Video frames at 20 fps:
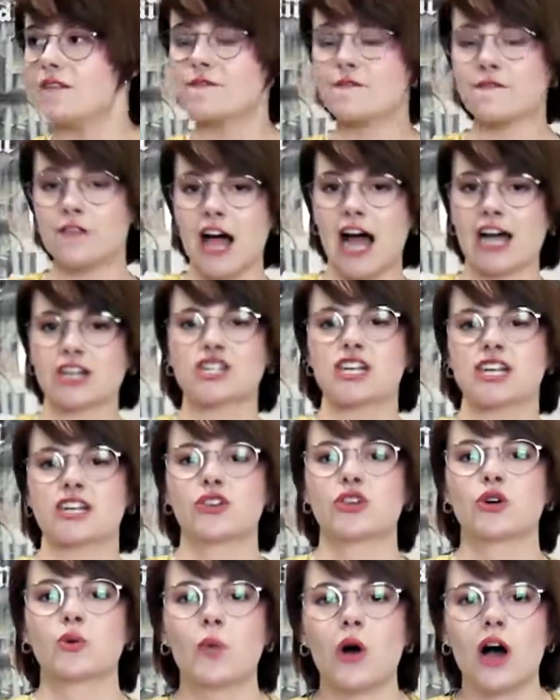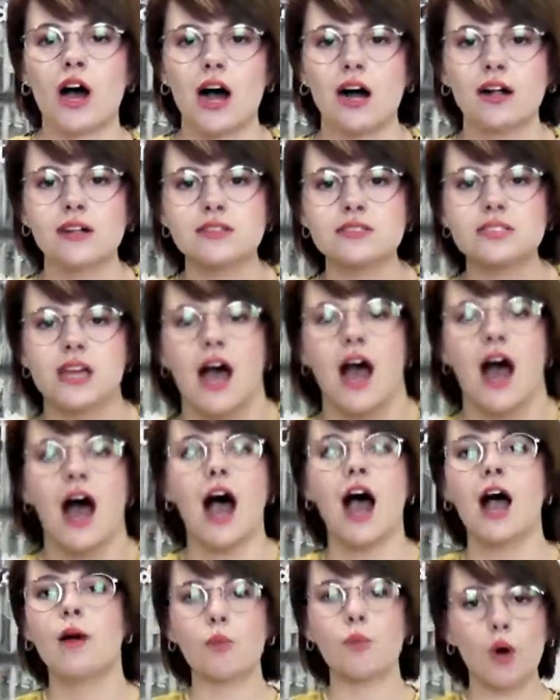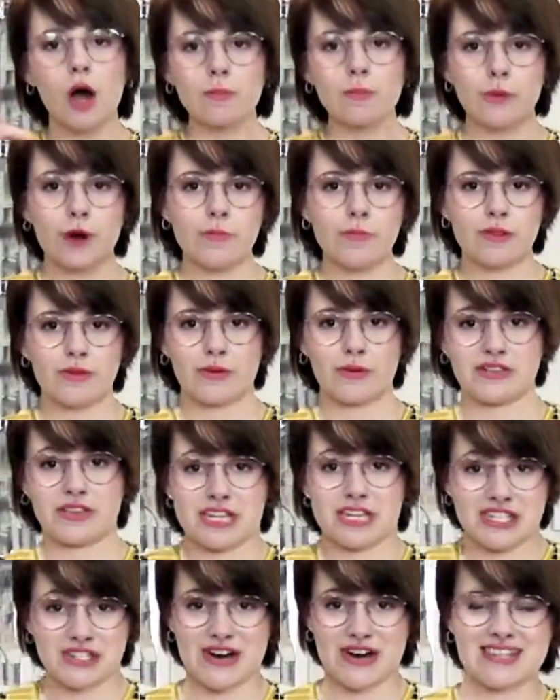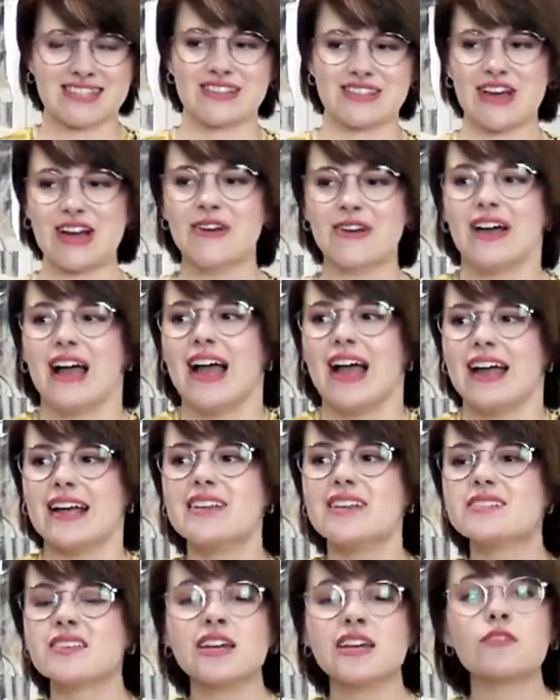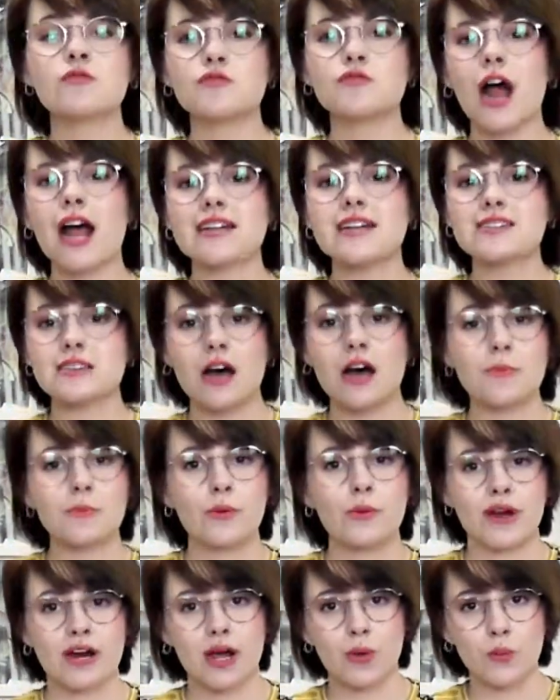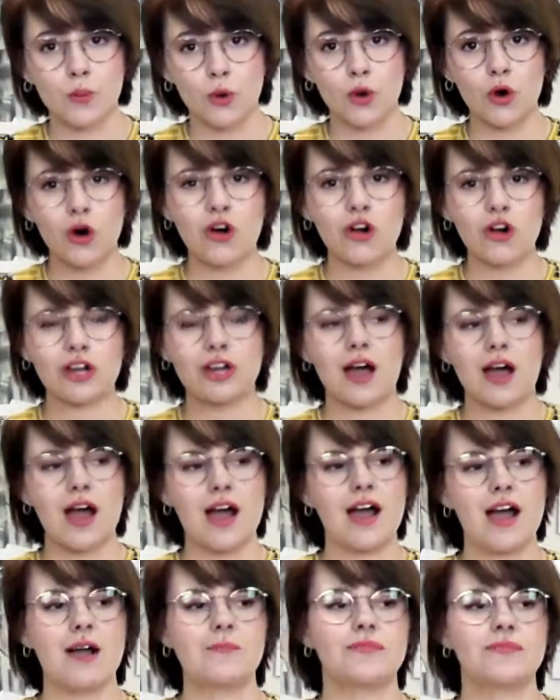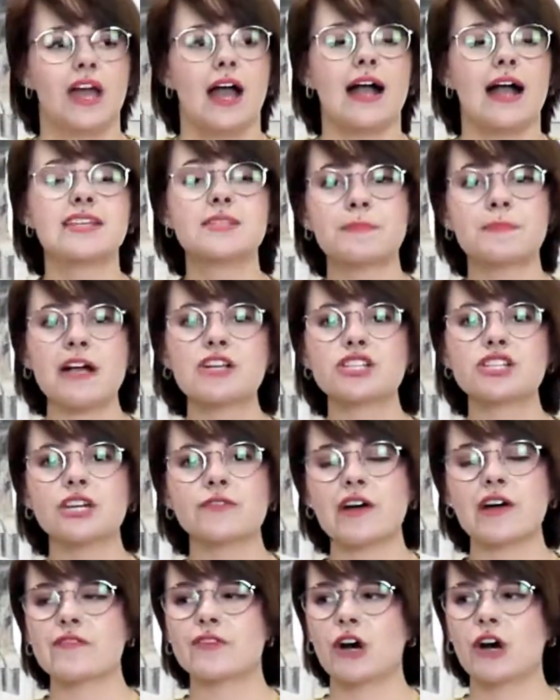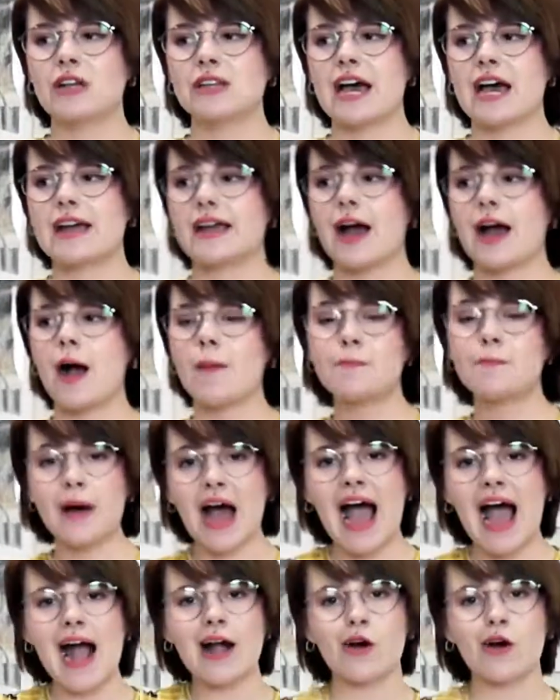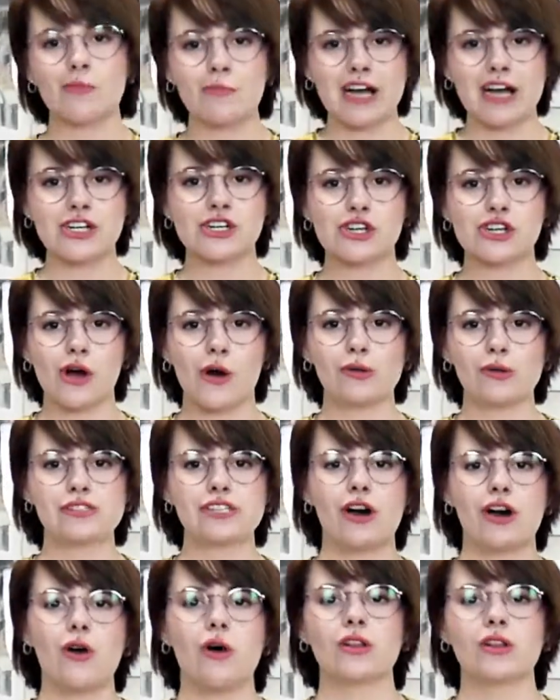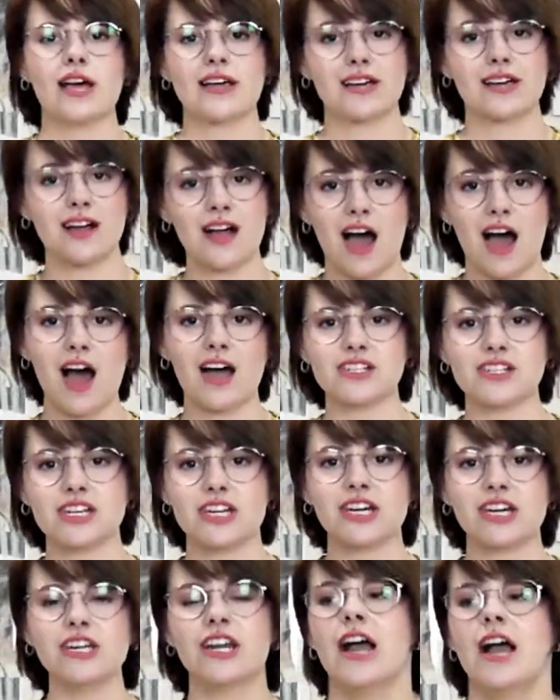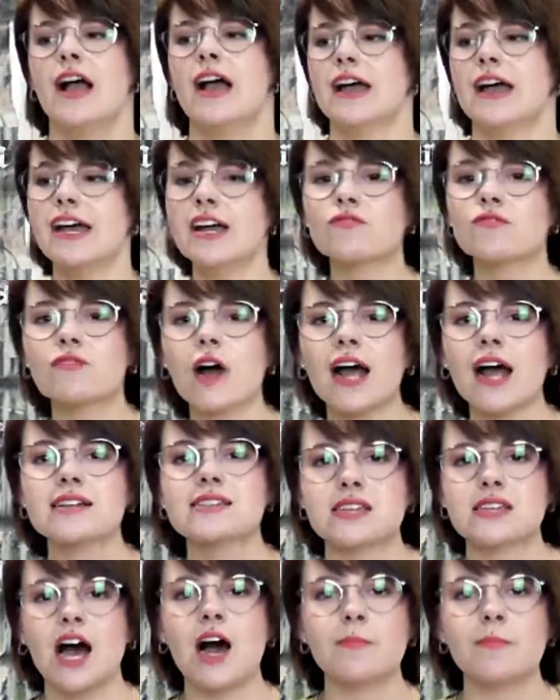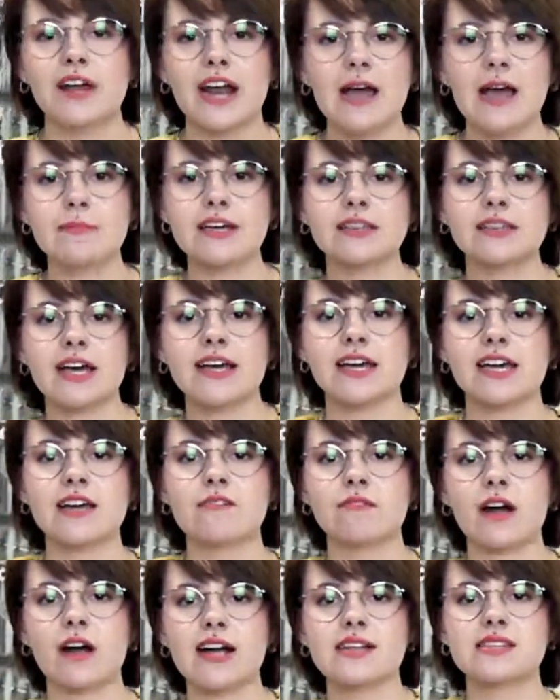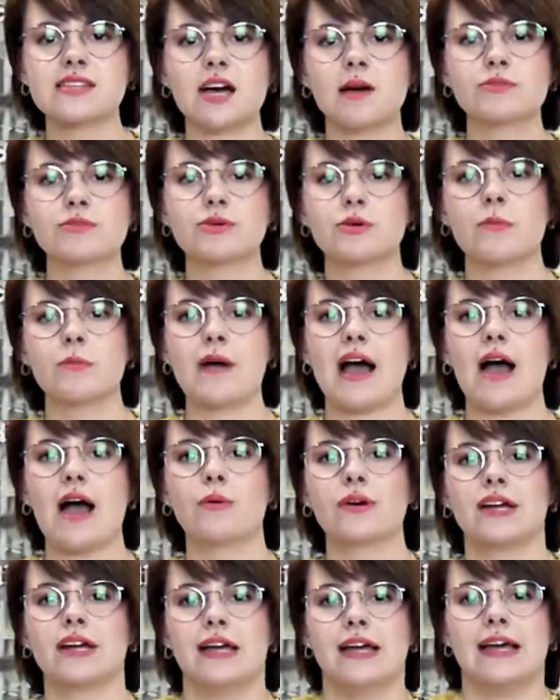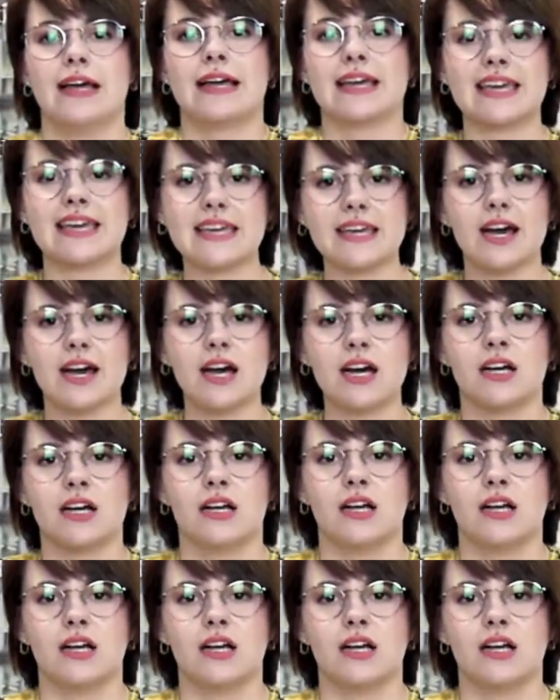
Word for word: flashing the world. Um, one problem with this dress though is that it rides up when I walk, um, especially if I've got like a bag on my shoulder or like a cardigan. It rides up, and I mean like it rides up to about here,